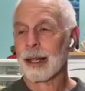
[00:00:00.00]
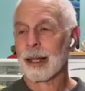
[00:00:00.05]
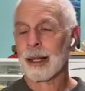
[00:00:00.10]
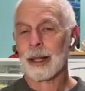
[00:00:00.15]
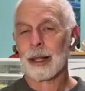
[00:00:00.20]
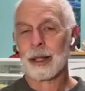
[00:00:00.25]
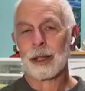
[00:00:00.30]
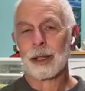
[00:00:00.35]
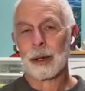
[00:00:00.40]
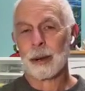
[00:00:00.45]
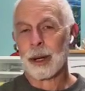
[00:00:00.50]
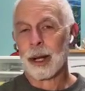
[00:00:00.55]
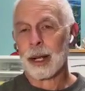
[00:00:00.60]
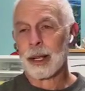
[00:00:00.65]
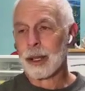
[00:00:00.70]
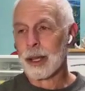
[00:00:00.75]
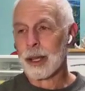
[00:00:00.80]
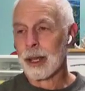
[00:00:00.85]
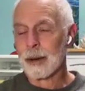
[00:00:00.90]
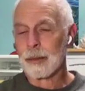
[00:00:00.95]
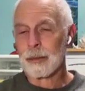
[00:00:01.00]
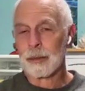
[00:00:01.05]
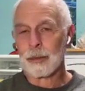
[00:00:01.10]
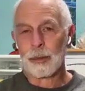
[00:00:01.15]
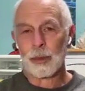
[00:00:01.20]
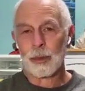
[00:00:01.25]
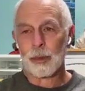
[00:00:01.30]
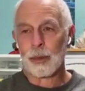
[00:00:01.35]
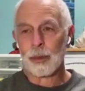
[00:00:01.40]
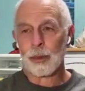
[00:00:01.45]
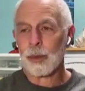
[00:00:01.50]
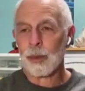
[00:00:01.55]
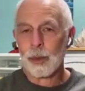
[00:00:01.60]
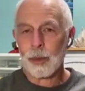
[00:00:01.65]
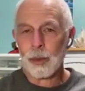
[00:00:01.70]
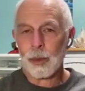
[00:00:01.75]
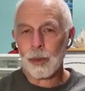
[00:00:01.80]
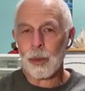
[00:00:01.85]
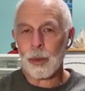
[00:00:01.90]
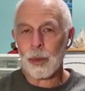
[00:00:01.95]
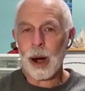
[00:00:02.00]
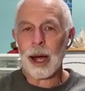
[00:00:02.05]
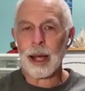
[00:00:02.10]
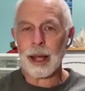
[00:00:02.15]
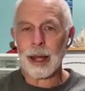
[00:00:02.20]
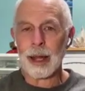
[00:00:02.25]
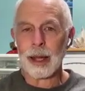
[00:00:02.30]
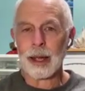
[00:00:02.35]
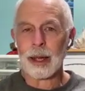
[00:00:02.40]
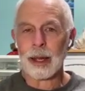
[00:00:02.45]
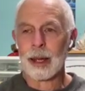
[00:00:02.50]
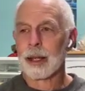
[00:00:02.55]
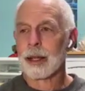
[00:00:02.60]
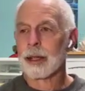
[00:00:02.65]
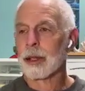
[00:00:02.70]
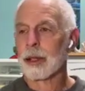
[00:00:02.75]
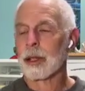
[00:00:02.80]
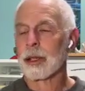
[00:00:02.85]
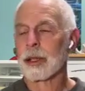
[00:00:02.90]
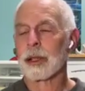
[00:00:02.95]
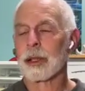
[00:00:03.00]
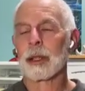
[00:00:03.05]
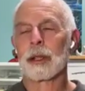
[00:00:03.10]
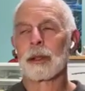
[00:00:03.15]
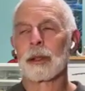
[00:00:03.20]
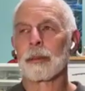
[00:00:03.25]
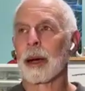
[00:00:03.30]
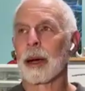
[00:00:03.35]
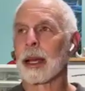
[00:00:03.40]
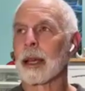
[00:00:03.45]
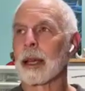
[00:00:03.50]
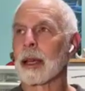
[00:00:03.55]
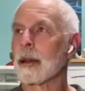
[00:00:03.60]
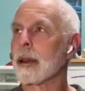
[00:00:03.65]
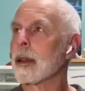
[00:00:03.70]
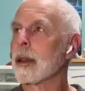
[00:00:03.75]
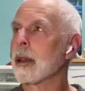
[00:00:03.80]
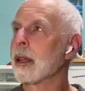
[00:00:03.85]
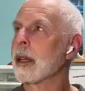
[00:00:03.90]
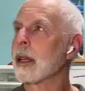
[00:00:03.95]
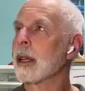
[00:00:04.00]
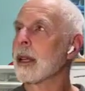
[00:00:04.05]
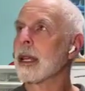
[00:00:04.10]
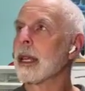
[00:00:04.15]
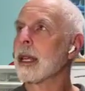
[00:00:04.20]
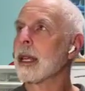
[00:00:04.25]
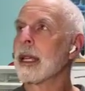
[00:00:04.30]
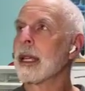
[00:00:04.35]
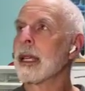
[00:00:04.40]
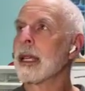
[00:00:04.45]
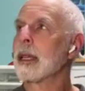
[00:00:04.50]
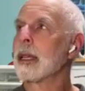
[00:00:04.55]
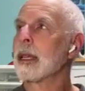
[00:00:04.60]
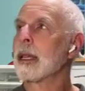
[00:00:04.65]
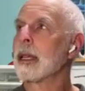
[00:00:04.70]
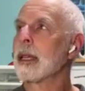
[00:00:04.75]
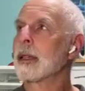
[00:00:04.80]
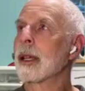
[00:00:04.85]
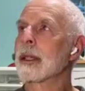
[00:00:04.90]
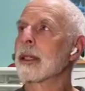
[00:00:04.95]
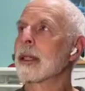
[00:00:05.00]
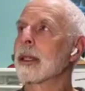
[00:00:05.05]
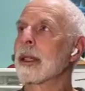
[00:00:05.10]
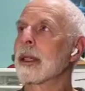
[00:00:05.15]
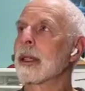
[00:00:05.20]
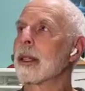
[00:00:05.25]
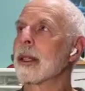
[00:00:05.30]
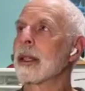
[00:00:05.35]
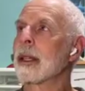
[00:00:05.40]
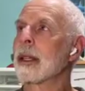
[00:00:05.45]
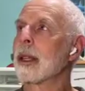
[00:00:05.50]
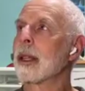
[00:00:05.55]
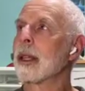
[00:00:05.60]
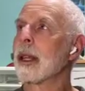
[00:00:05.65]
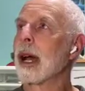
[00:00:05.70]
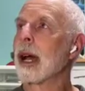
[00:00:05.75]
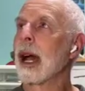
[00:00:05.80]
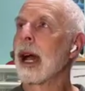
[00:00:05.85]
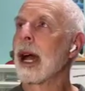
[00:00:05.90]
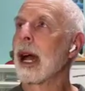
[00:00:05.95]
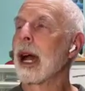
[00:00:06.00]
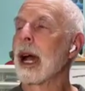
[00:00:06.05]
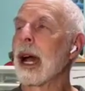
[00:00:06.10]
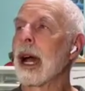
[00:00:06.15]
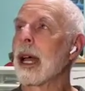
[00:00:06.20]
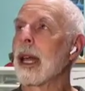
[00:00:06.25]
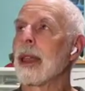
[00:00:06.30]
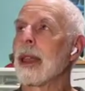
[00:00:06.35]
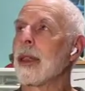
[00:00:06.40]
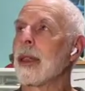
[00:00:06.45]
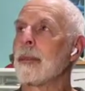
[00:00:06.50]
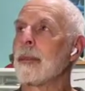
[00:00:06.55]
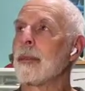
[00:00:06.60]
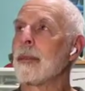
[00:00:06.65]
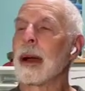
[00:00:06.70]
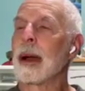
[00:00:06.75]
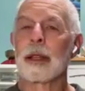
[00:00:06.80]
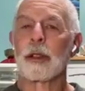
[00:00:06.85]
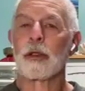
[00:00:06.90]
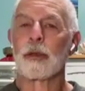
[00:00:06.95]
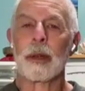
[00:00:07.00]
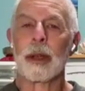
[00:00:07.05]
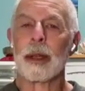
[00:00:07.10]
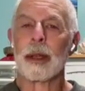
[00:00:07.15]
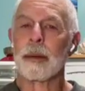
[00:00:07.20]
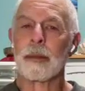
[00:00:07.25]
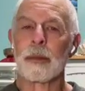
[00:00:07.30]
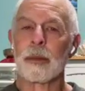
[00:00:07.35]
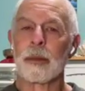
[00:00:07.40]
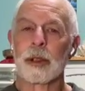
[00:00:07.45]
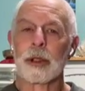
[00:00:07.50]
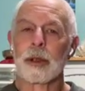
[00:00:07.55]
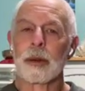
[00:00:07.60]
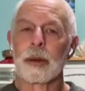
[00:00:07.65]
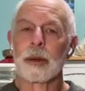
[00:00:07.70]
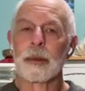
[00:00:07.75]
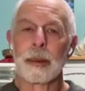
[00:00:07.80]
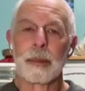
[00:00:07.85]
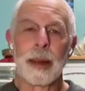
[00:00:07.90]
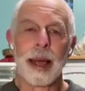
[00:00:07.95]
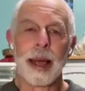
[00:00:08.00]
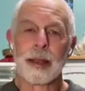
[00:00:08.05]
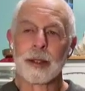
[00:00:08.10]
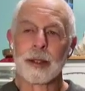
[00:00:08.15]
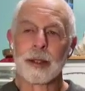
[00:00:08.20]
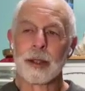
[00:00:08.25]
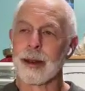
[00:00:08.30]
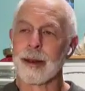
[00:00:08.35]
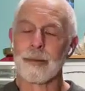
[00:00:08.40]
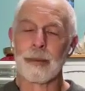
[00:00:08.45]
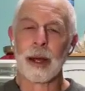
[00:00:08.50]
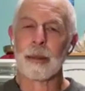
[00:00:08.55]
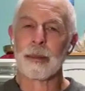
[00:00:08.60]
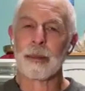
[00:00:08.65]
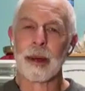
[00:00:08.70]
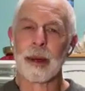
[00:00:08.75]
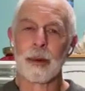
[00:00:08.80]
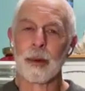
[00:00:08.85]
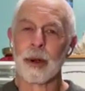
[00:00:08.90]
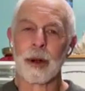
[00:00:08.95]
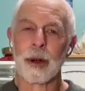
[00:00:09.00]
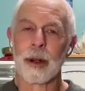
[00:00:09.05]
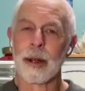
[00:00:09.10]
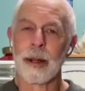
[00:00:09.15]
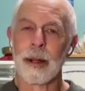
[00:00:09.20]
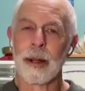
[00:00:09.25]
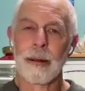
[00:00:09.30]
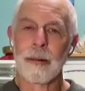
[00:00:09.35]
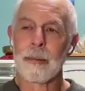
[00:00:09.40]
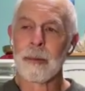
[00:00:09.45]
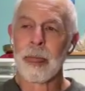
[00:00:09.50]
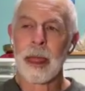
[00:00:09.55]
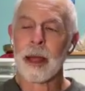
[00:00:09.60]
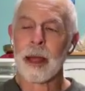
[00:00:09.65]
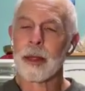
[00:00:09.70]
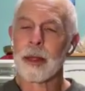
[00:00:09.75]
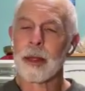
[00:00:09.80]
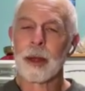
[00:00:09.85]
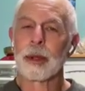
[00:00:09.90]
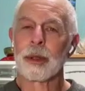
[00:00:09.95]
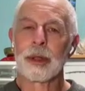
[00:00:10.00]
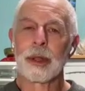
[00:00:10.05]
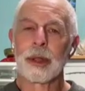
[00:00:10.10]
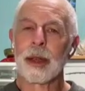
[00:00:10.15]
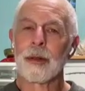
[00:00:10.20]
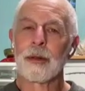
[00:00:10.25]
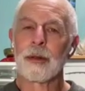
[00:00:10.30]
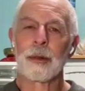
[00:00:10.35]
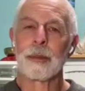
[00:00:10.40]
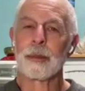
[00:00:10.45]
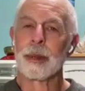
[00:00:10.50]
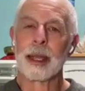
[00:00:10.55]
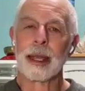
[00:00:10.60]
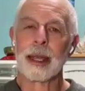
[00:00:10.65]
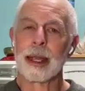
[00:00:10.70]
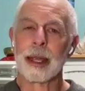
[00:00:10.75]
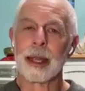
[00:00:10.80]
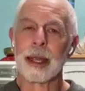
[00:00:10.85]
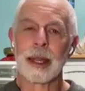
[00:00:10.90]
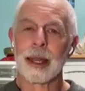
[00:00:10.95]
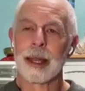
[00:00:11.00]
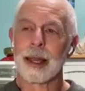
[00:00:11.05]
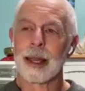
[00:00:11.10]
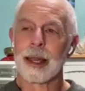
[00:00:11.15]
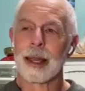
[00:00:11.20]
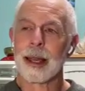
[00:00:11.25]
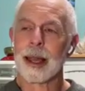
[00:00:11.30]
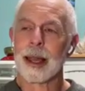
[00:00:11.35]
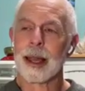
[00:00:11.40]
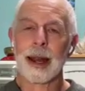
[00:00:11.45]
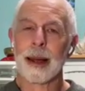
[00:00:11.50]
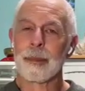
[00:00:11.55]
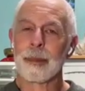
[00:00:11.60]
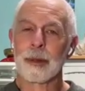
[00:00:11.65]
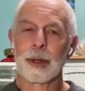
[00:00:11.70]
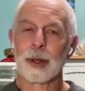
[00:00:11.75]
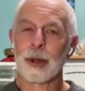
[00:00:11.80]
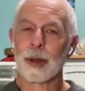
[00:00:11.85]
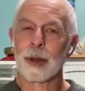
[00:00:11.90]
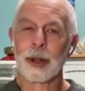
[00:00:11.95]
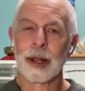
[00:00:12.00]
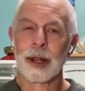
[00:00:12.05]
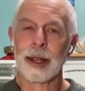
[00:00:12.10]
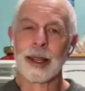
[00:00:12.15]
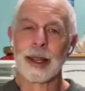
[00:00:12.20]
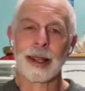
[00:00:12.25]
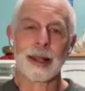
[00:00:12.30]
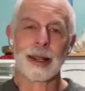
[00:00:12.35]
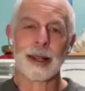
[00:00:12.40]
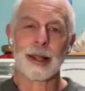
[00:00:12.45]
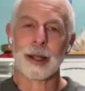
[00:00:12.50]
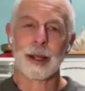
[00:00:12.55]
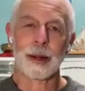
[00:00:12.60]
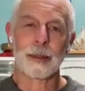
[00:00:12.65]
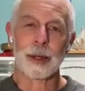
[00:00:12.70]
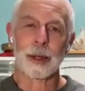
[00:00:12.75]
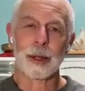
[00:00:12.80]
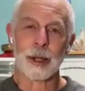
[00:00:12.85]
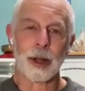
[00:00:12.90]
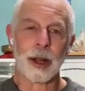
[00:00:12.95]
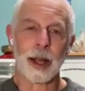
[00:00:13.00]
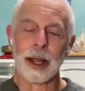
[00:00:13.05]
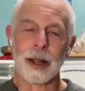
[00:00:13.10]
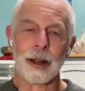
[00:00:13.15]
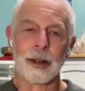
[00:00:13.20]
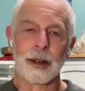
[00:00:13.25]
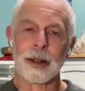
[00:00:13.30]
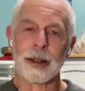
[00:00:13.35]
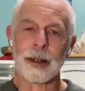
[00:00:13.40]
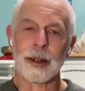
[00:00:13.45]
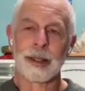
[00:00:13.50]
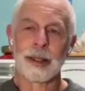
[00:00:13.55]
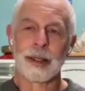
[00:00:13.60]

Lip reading: And then she would ask him, why? She, my he says, my dream is to be passionate about my work. There will never be an opportunity in Columbus, Ohio.